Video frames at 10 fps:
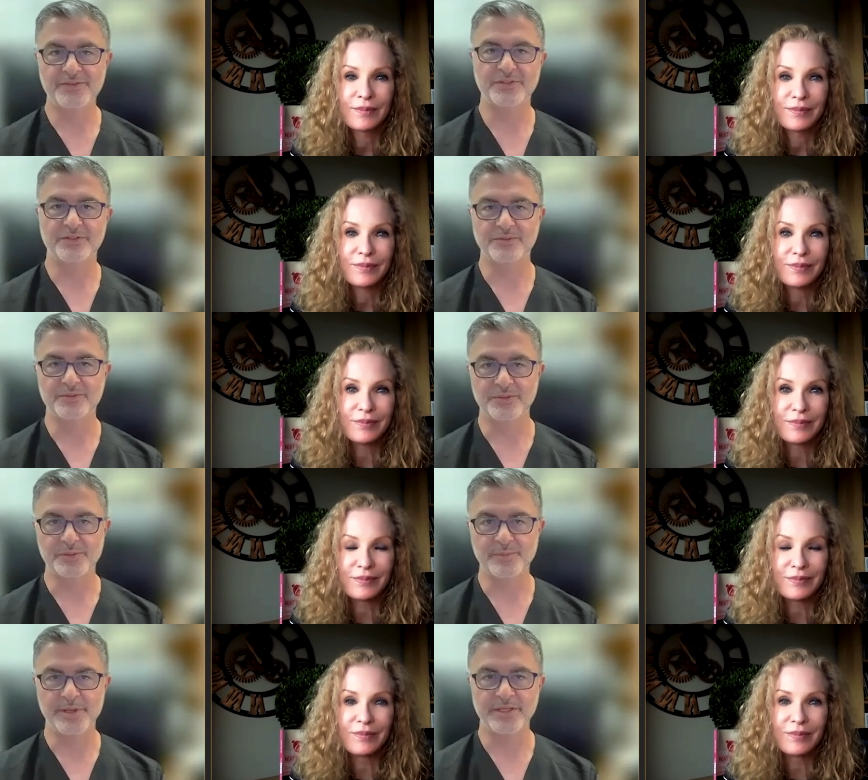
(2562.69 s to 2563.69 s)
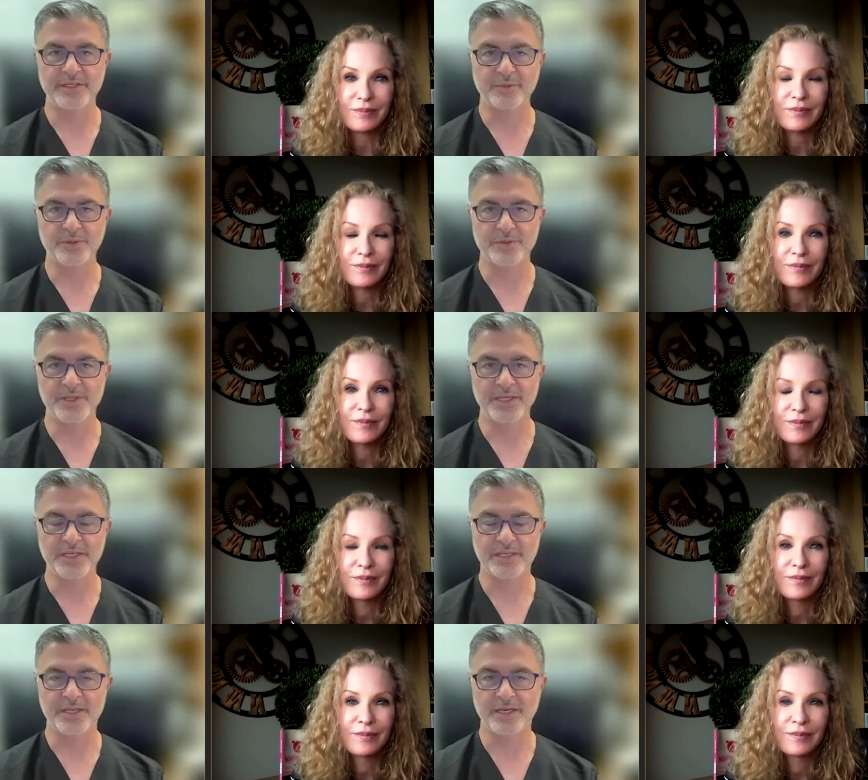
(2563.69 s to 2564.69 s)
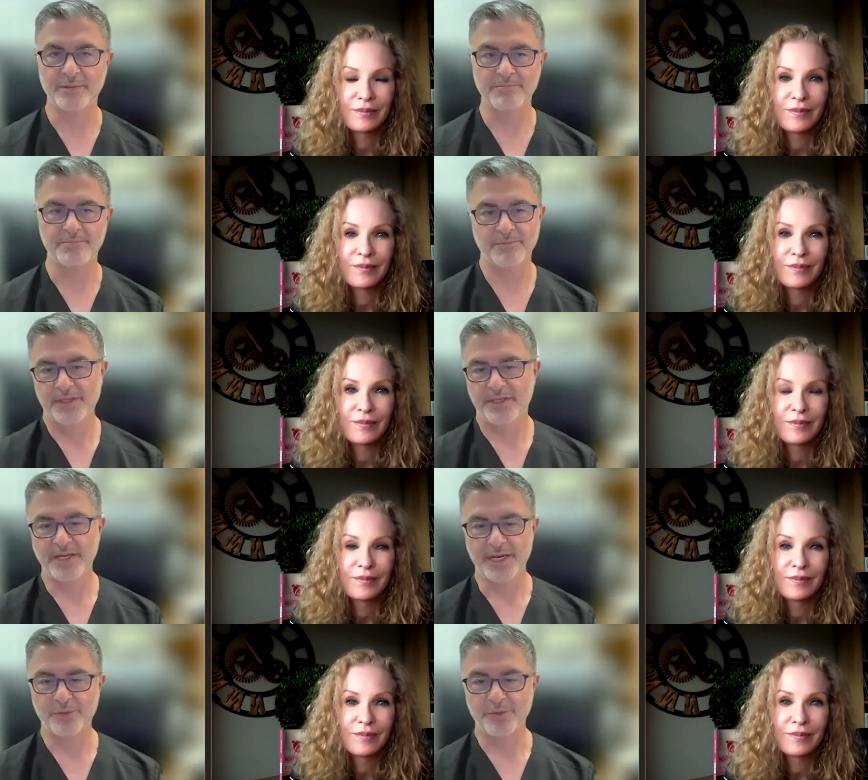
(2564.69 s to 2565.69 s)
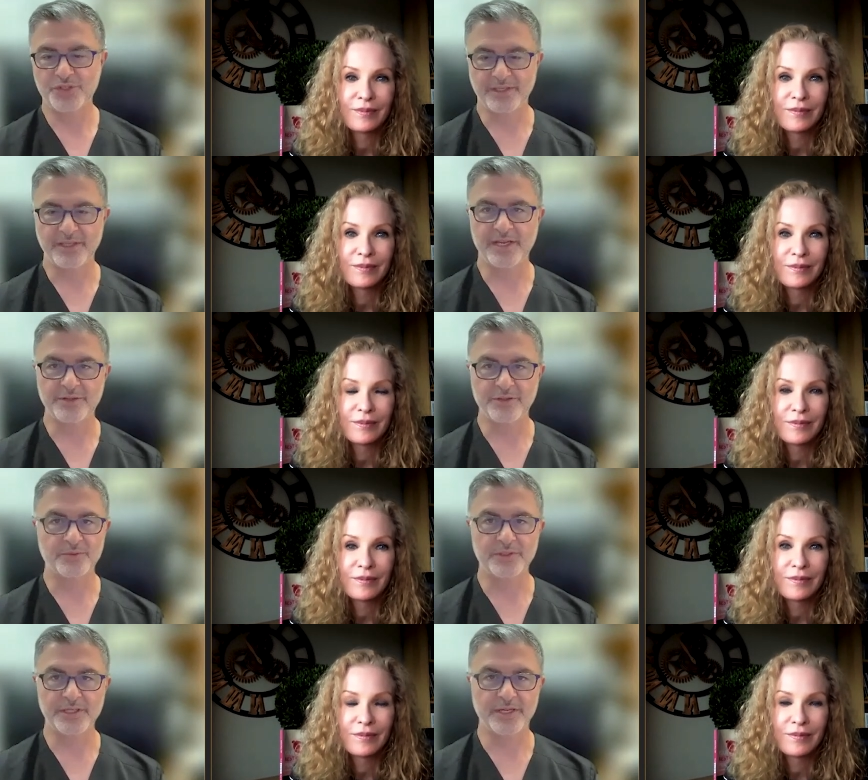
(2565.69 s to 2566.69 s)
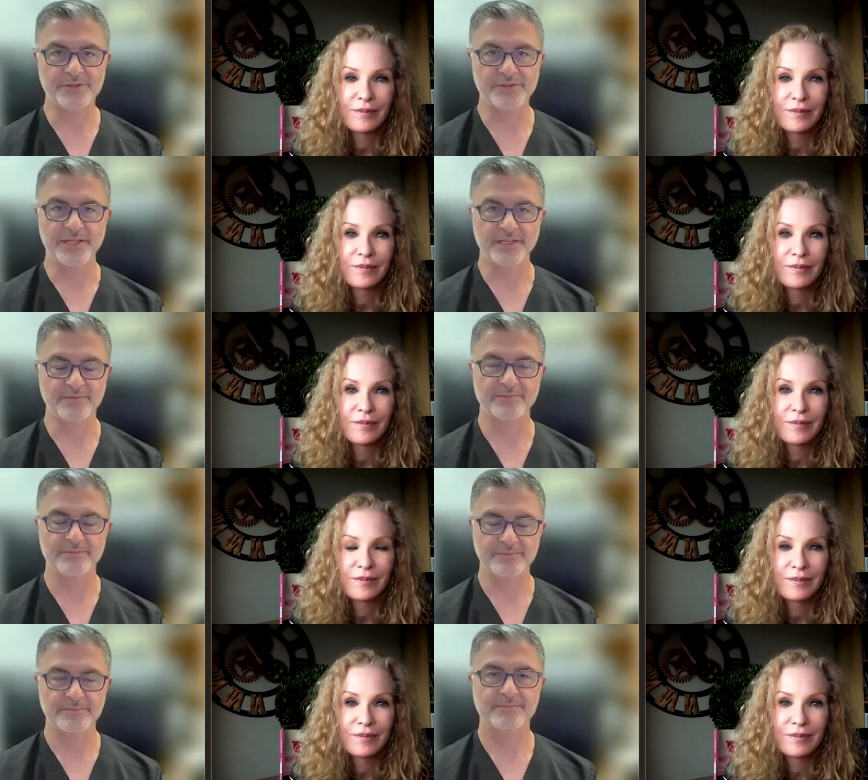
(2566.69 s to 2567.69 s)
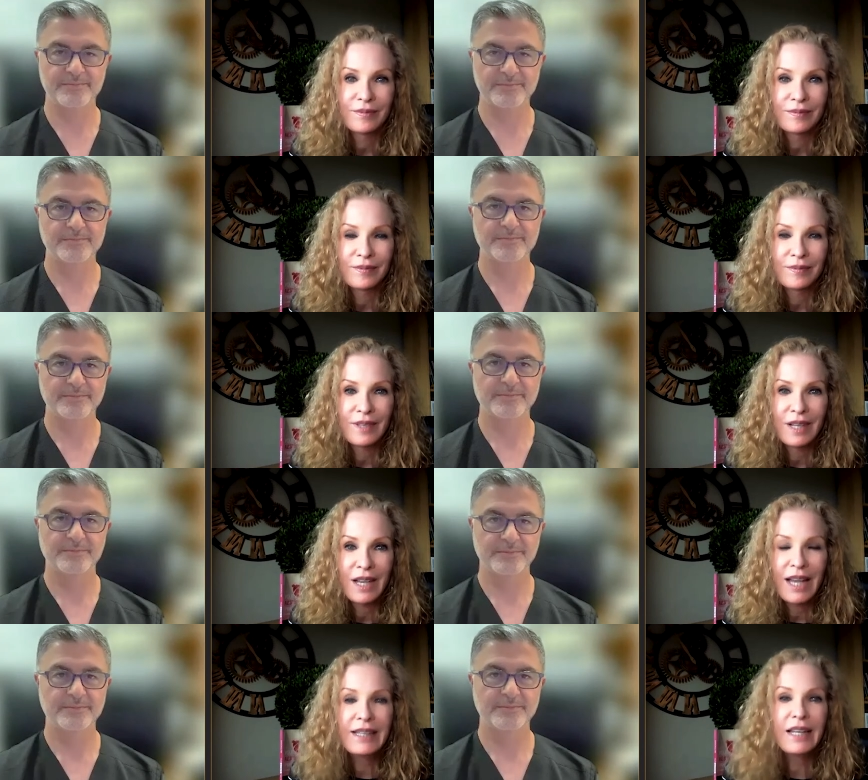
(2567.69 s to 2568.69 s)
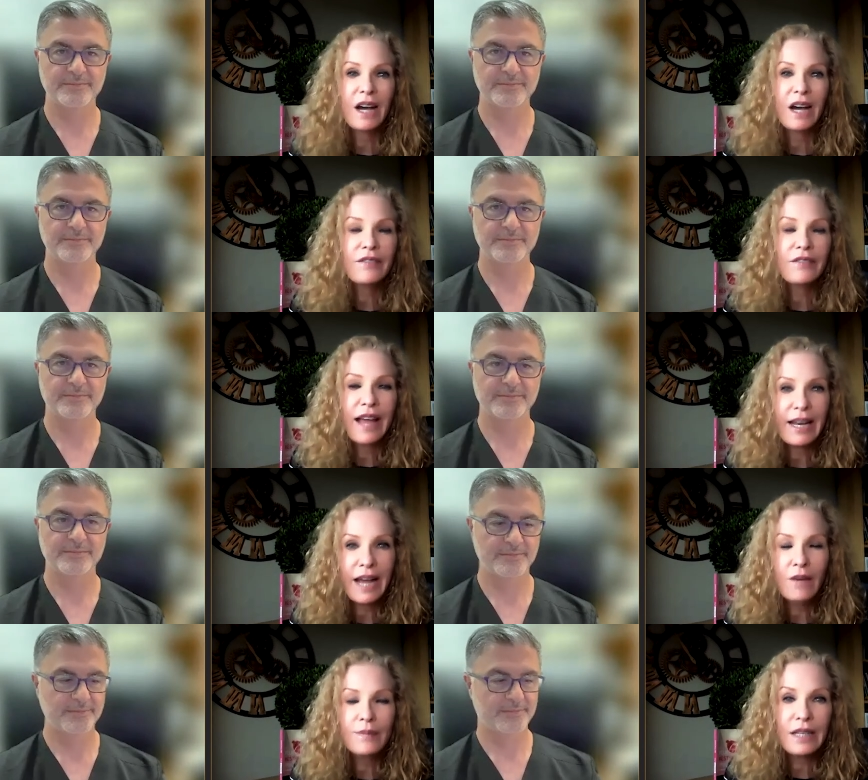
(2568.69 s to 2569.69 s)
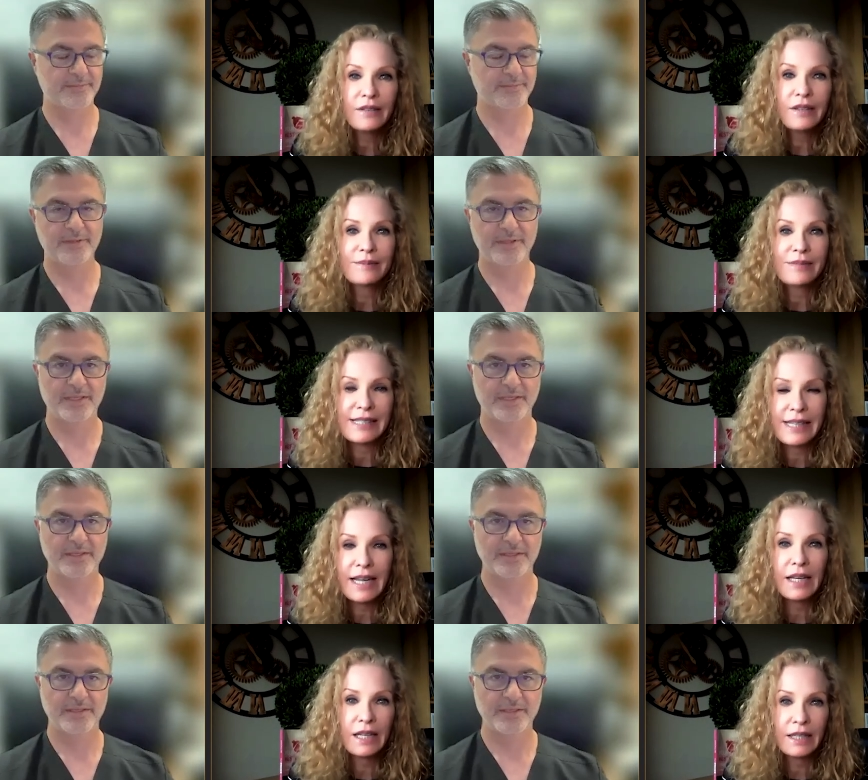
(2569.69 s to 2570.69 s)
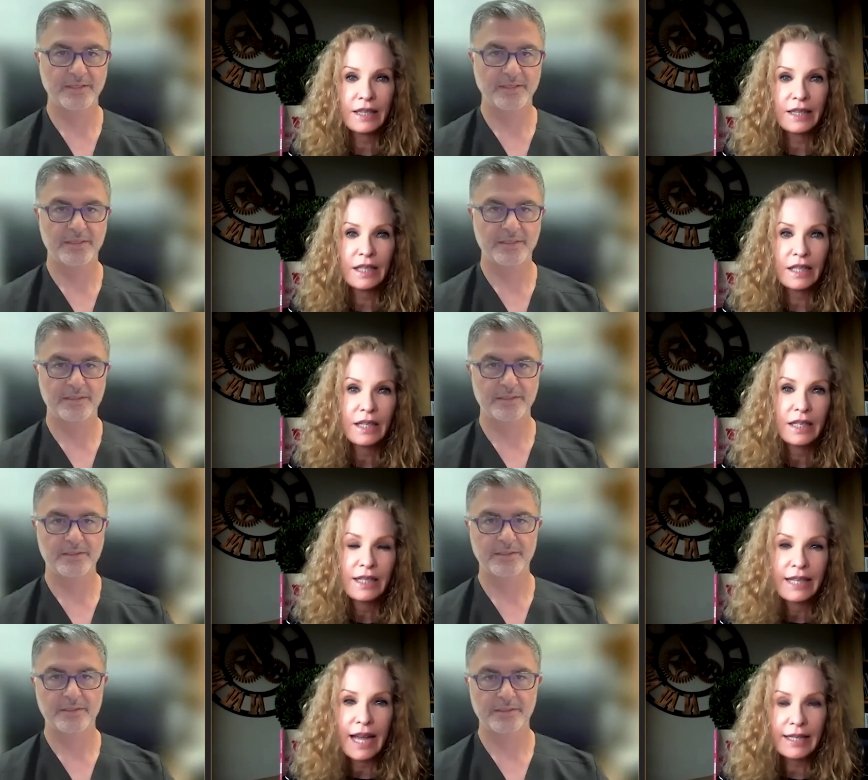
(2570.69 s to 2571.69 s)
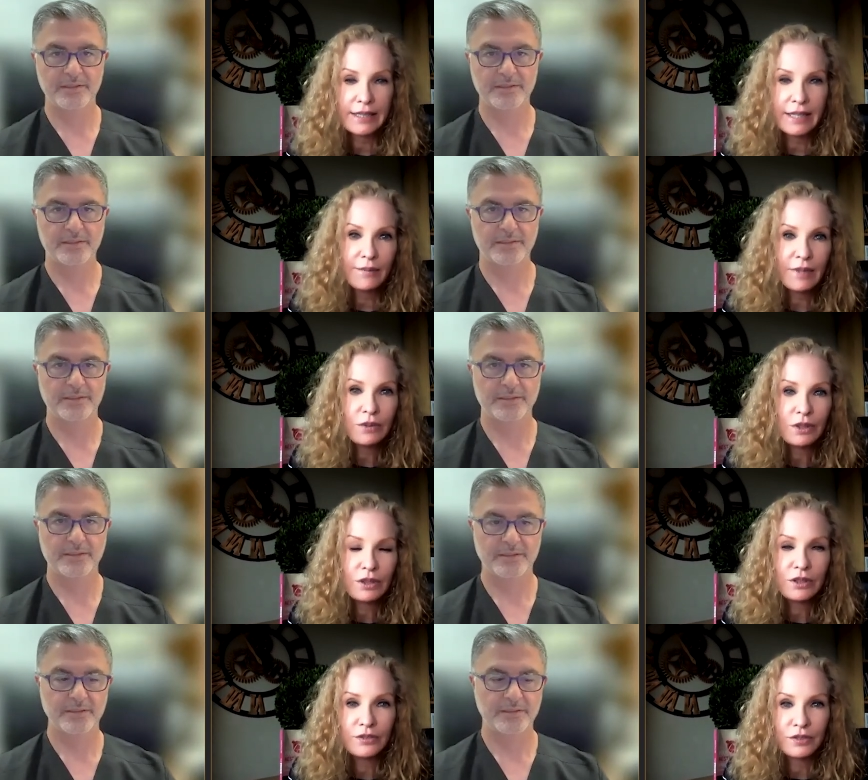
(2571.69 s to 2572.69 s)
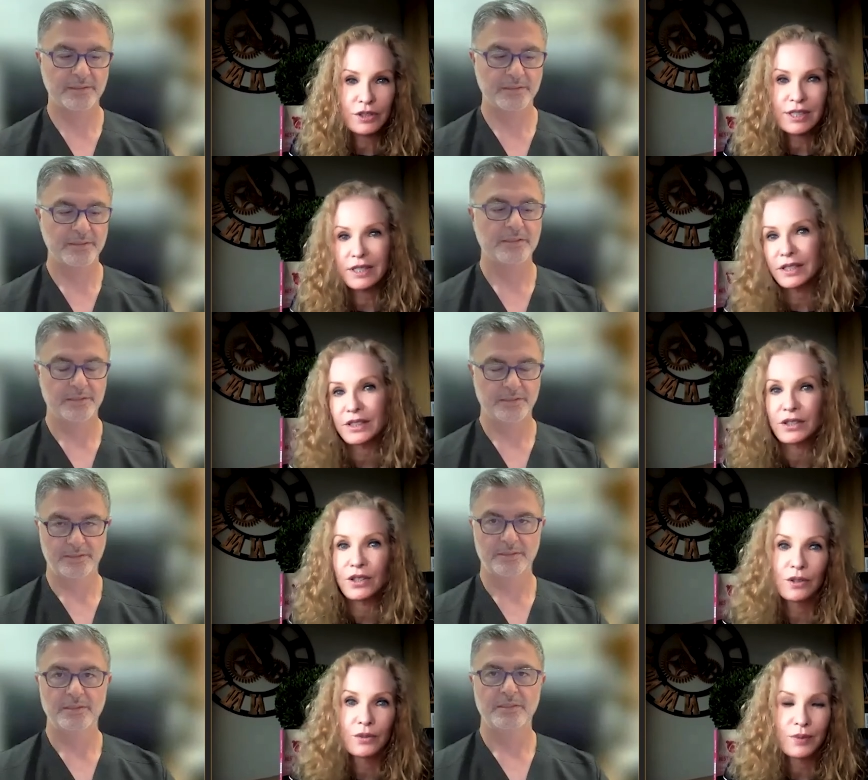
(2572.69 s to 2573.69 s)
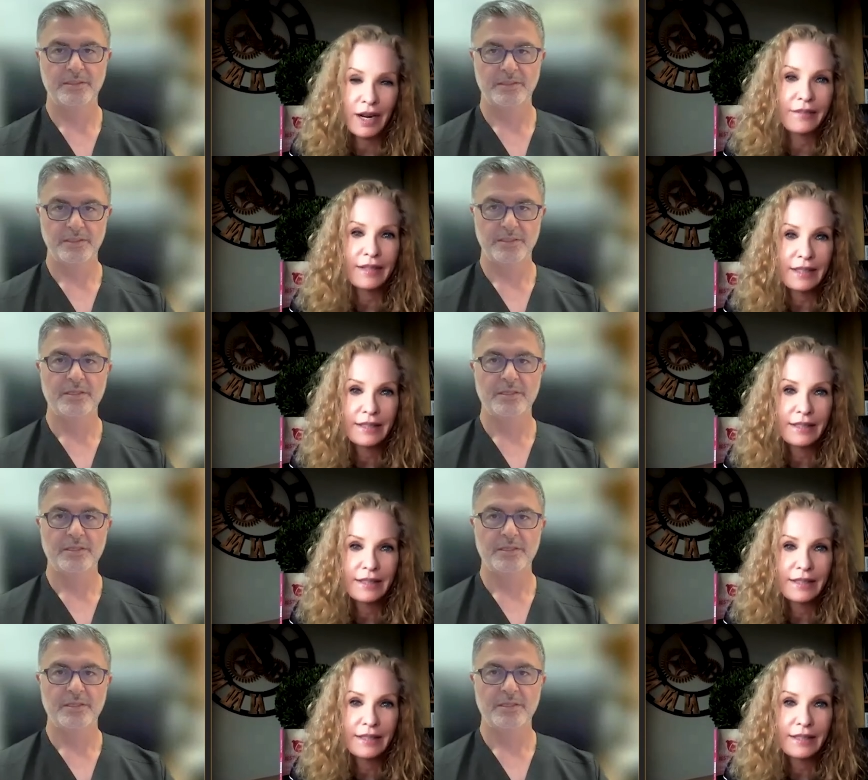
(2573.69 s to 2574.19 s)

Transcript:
Speaker 1: to to spending it with me. And um, I appreciate that. And they're really outstanding.
Speaker 2: And then of that, how many of them stay in the academic world versus go private?